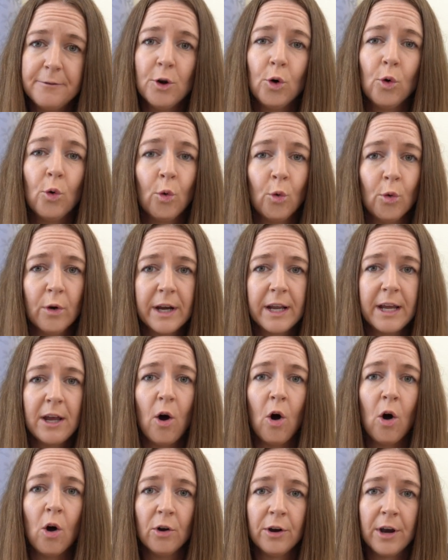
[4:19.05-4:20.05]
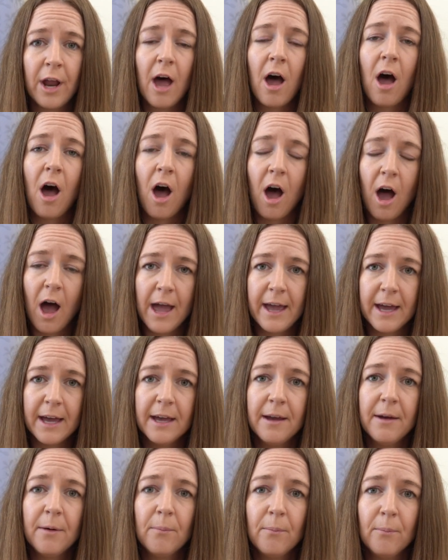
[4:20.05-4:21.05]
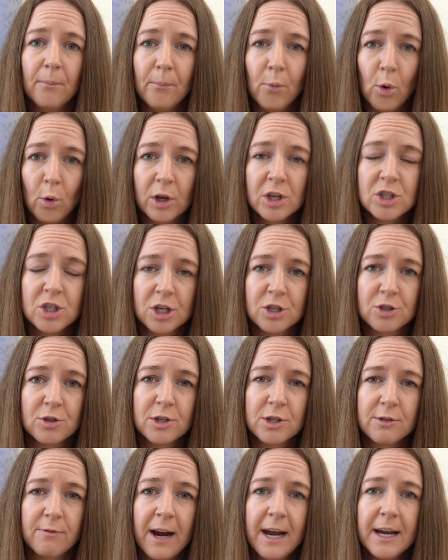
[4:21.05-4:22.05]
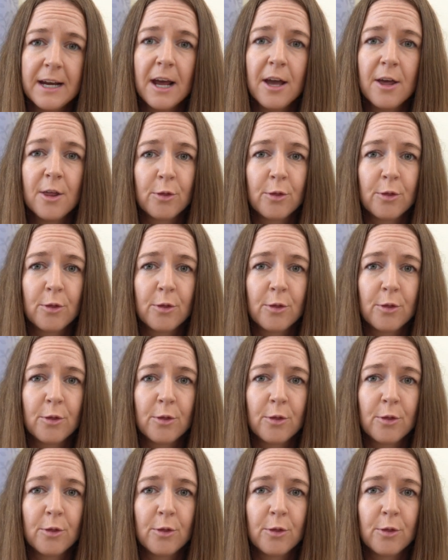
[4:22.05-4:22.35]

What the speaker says: you're already on a higher mortgage interest rate